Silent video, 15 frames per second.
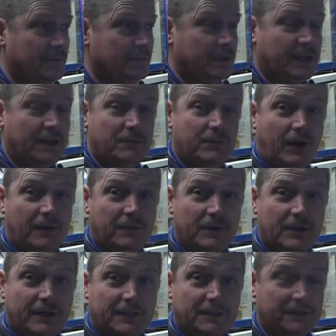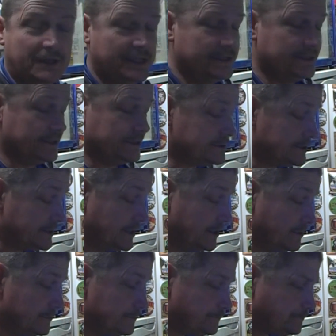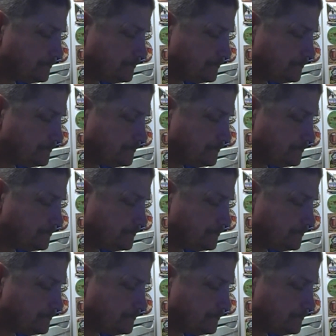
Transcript: but no pipe work or anything. So